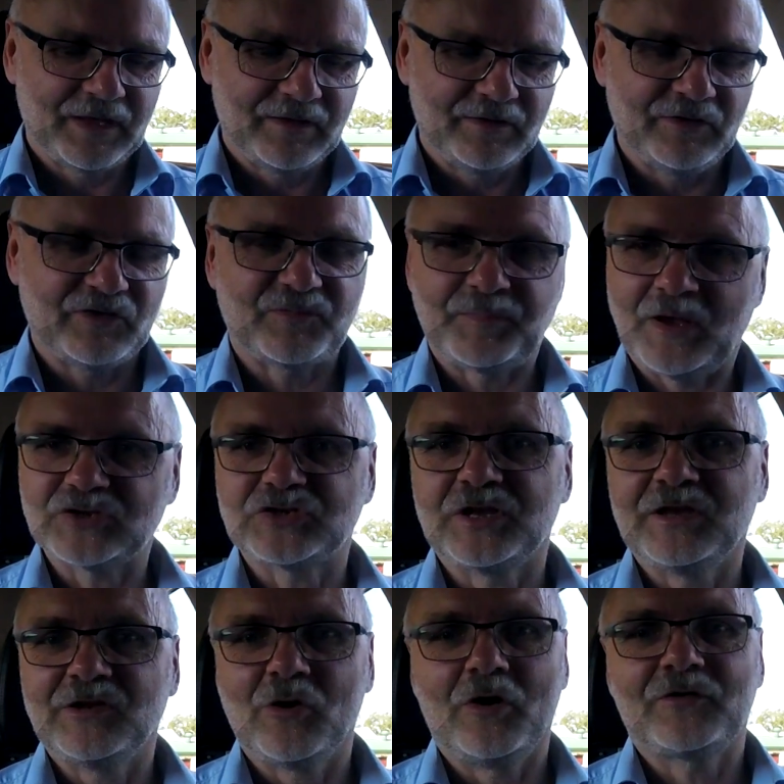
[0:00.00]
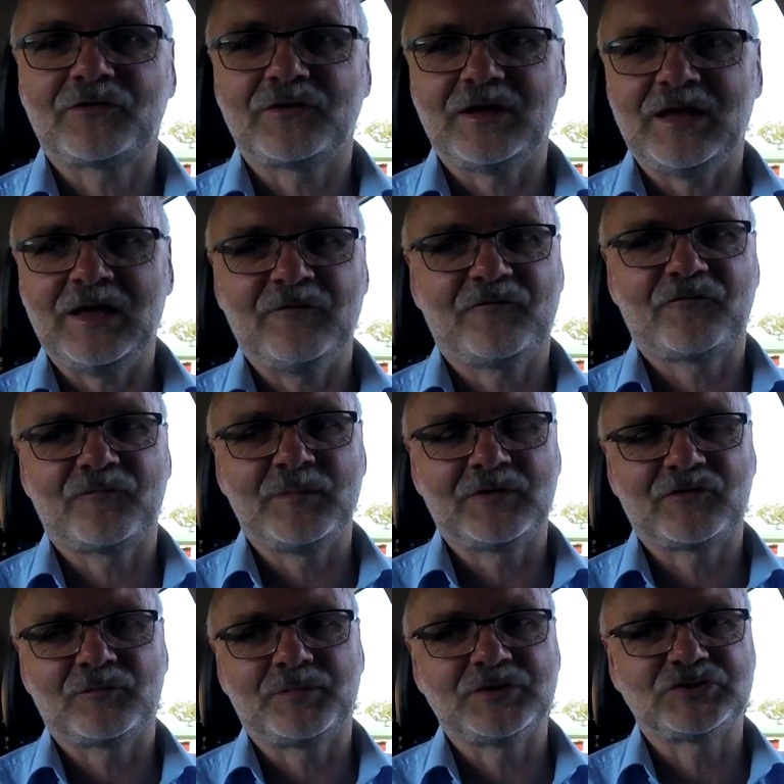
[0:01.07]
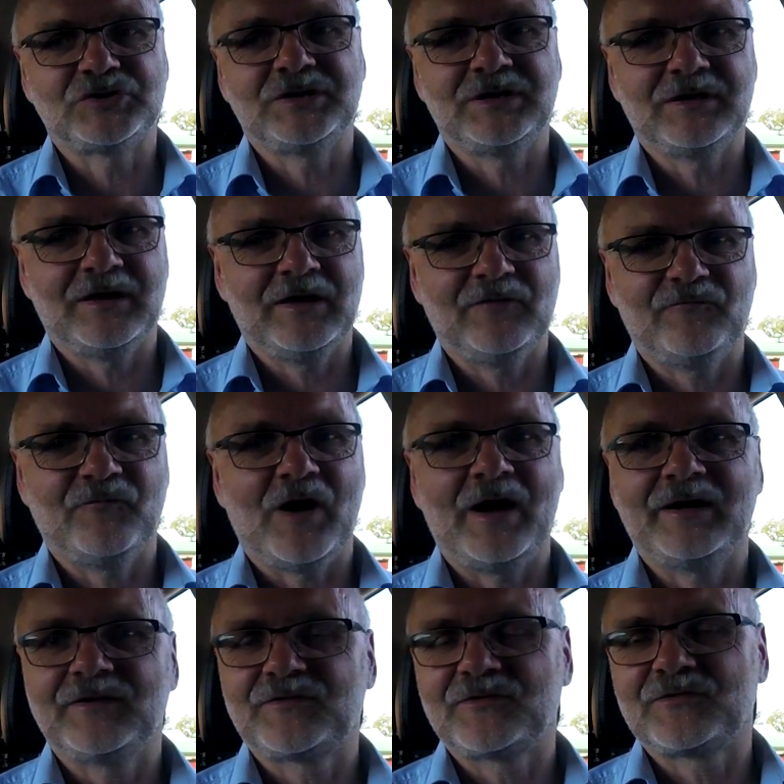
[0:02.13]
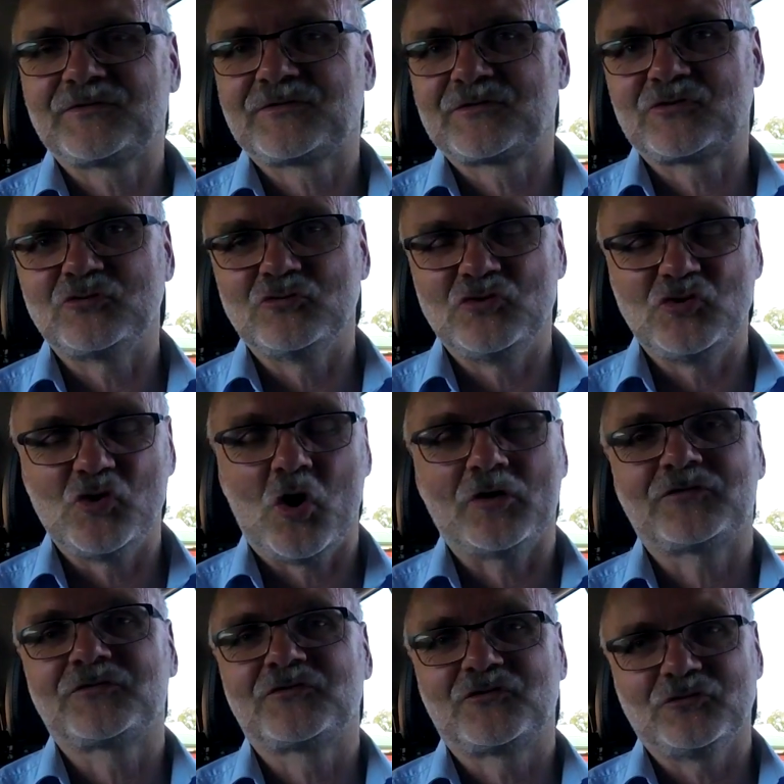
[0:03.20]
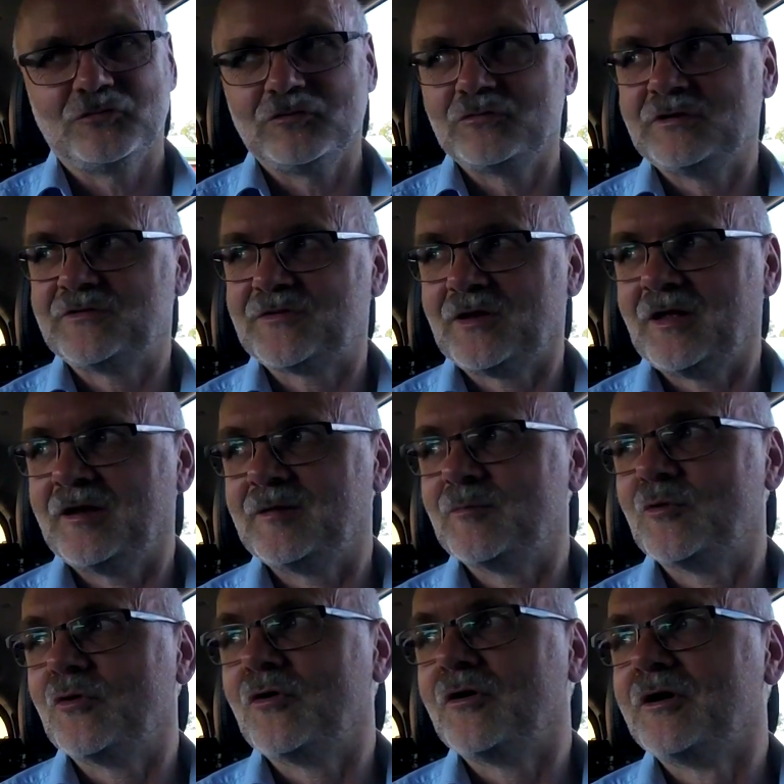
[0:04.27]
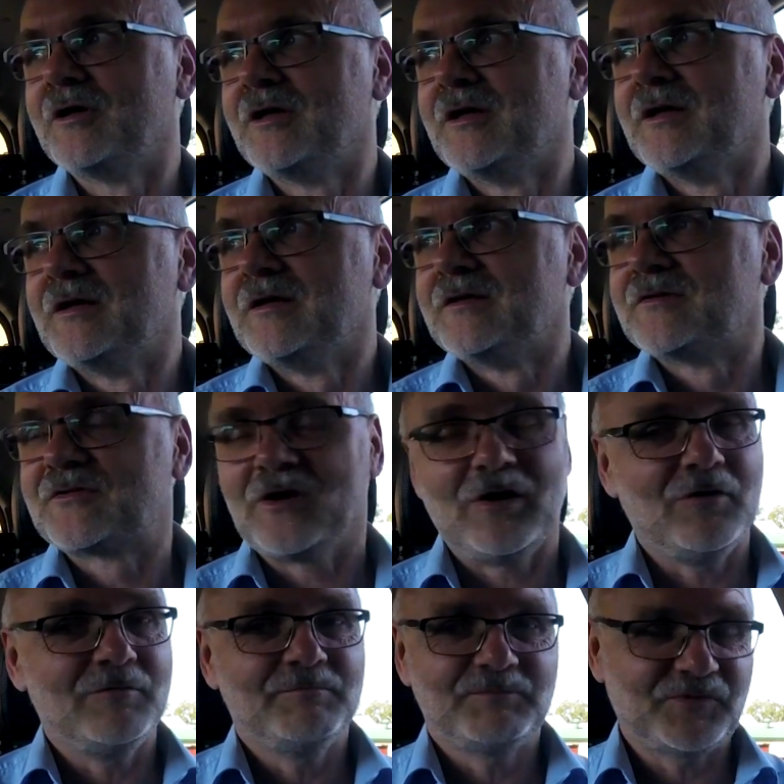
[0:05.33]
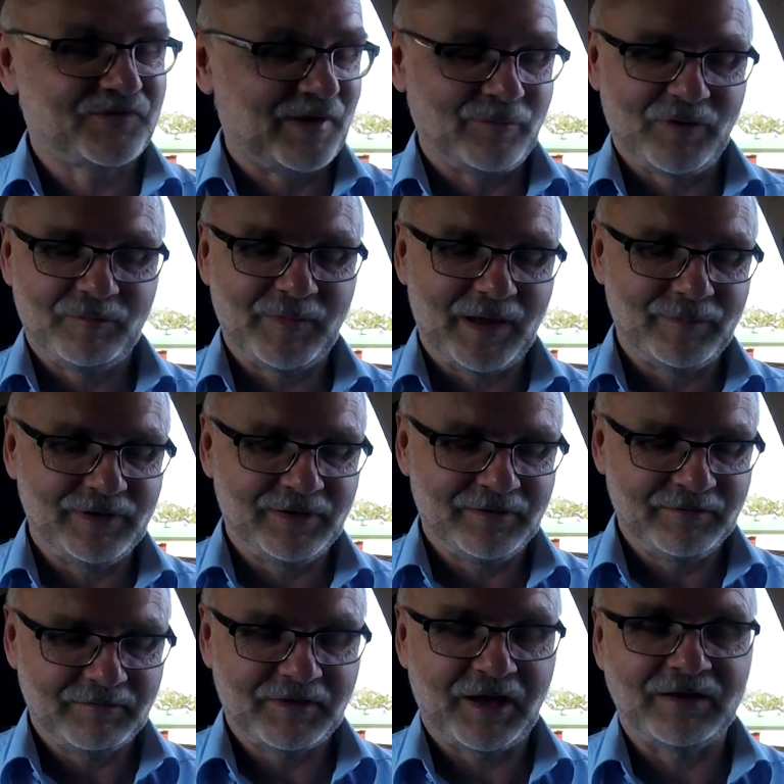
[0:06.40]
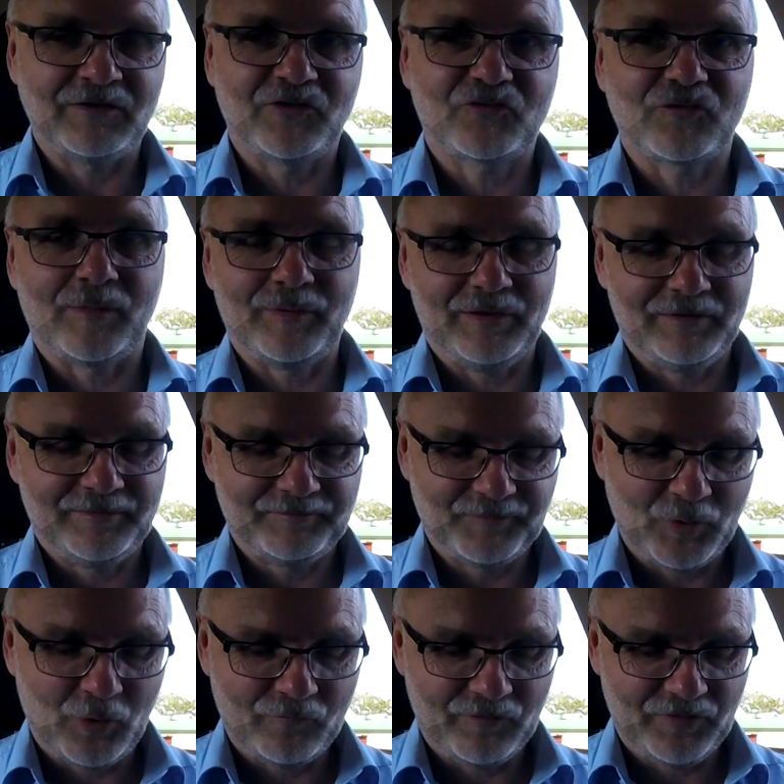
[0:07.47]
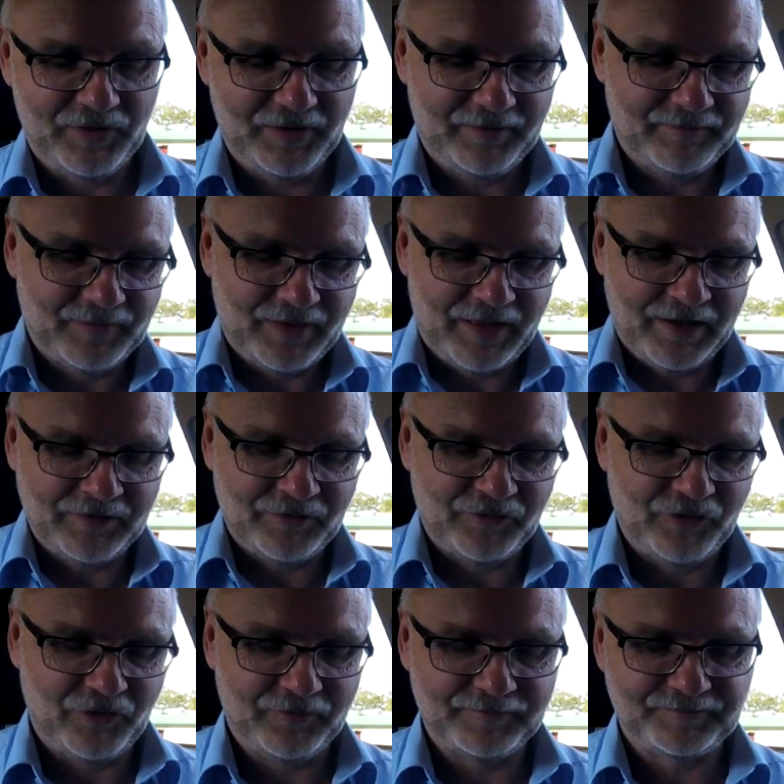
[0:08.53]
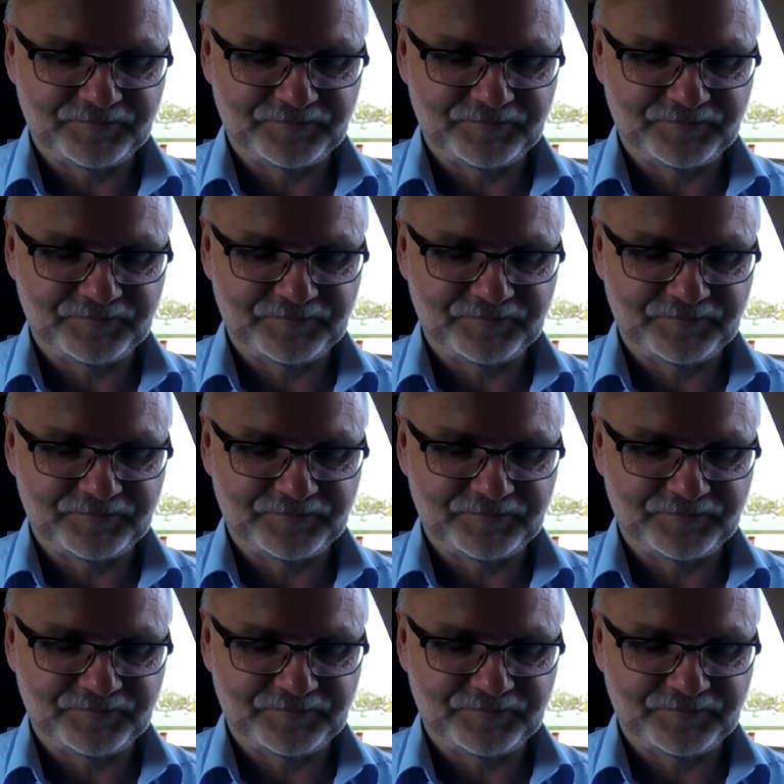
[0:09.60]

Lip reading: Especially not if Mitsubishi advises to not do a reset anymore. So someone maybe get in trouble over there. I don't know.